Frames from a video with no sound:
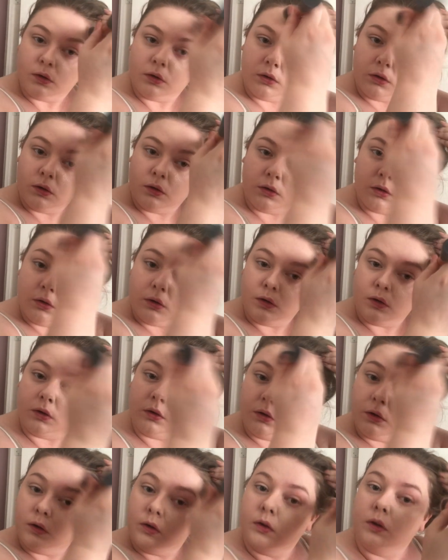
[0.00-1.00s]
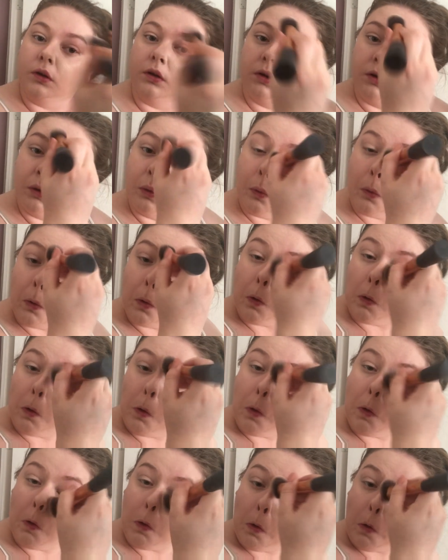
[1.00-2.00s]
And it just doesn't blend
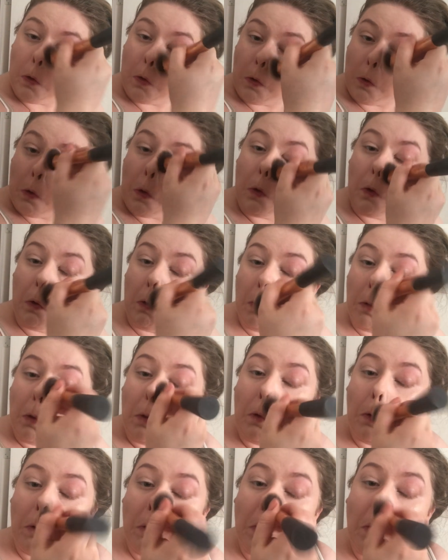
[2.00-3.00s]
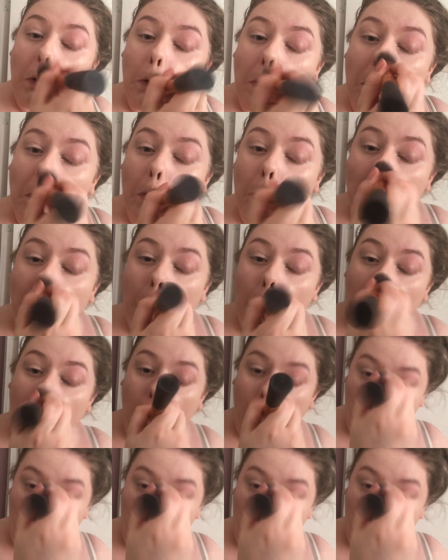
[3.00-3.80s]
as nicely as a beauty